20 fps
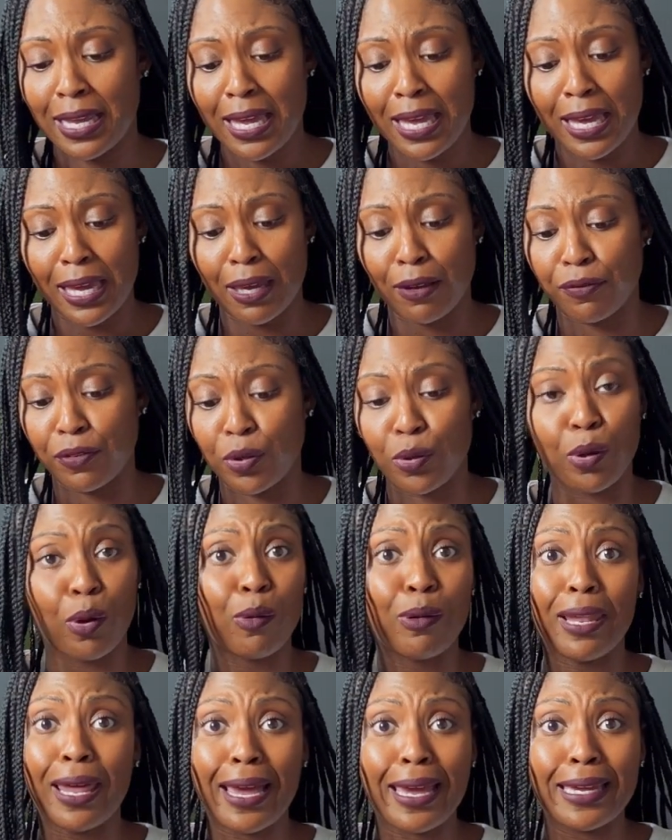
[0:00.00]
If you don't
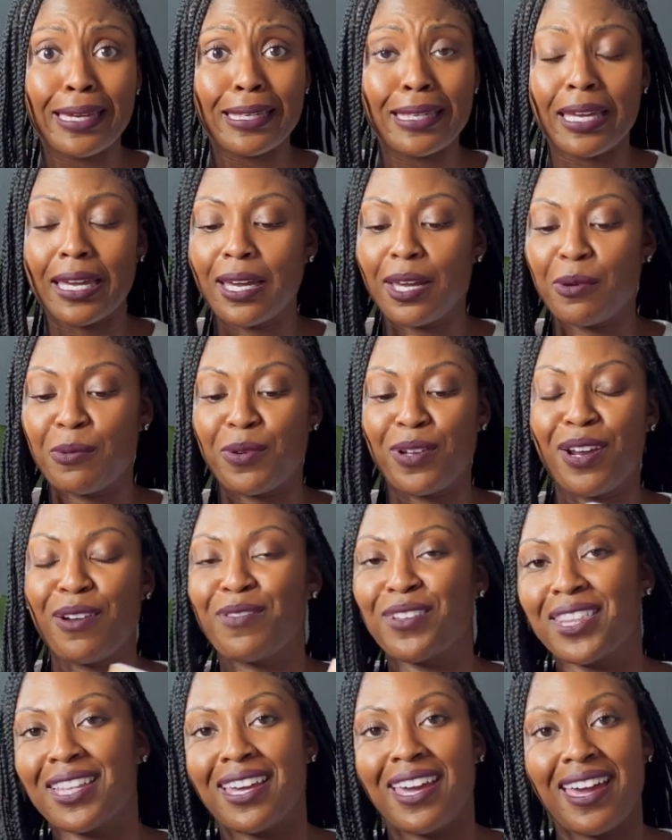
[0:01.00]
like it, whatever
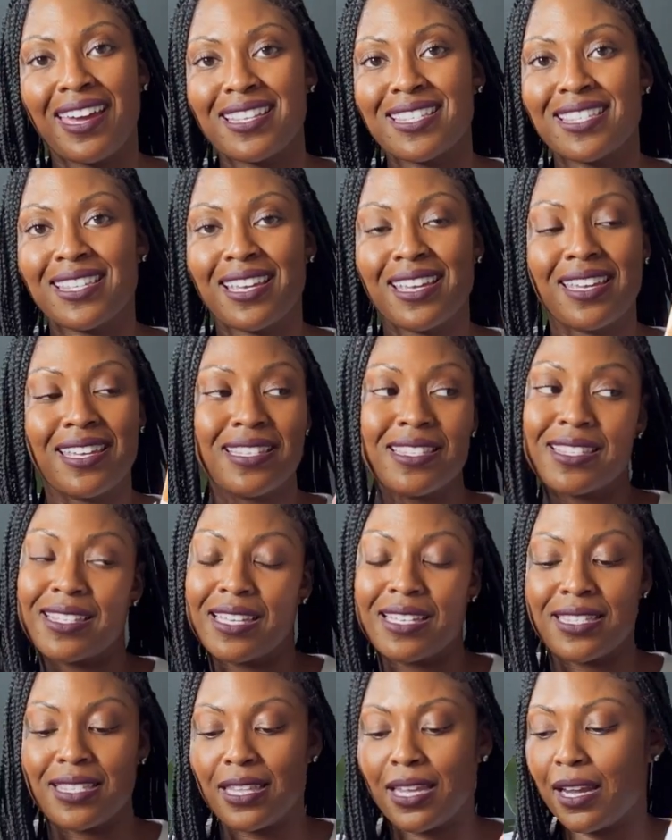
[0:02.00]
the case
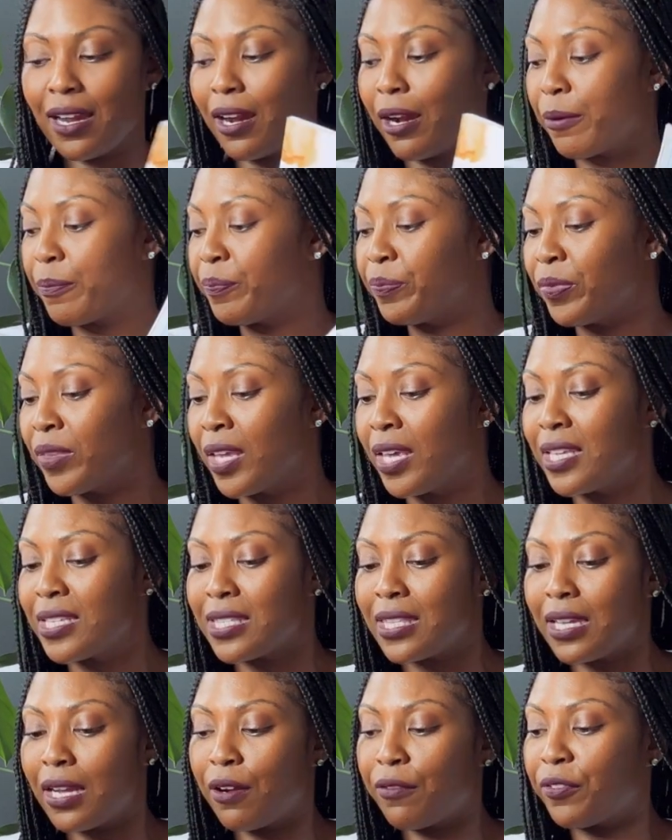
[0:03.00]
is there. It's
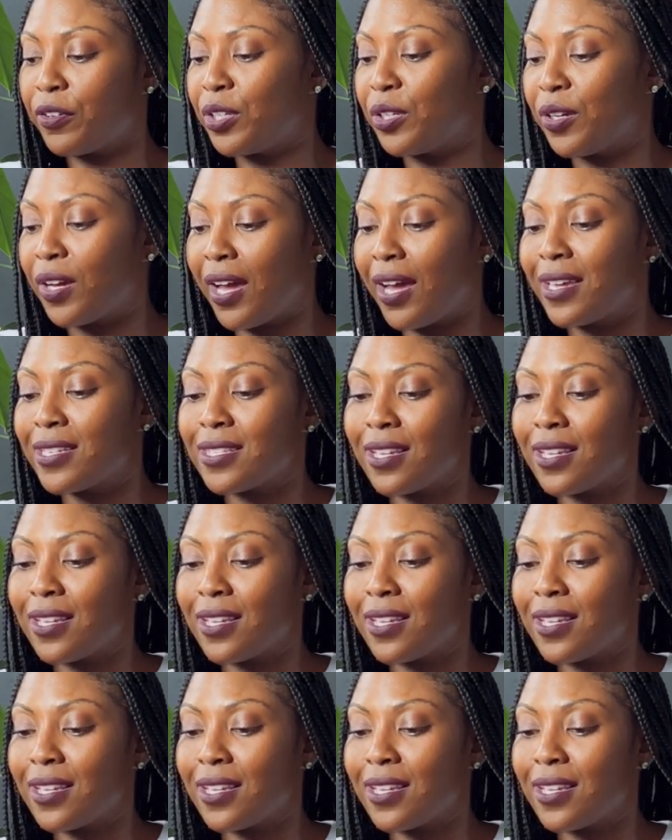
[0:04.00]
there for you guys.